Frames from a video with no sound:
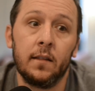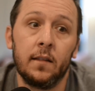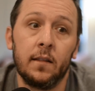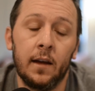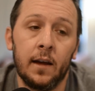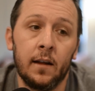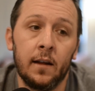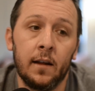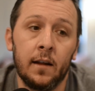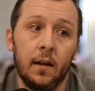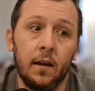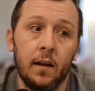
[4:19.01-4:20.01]
And
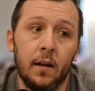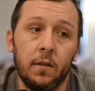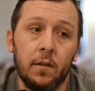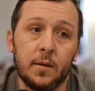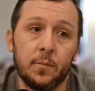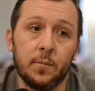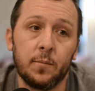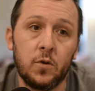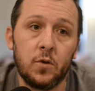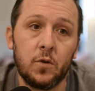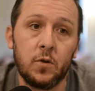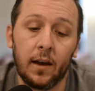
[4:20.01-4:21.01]
I think the more you
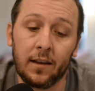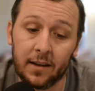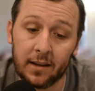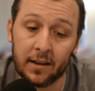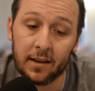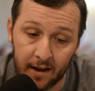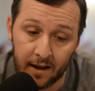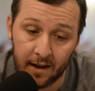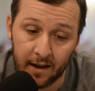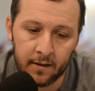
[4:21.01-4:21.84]
can connect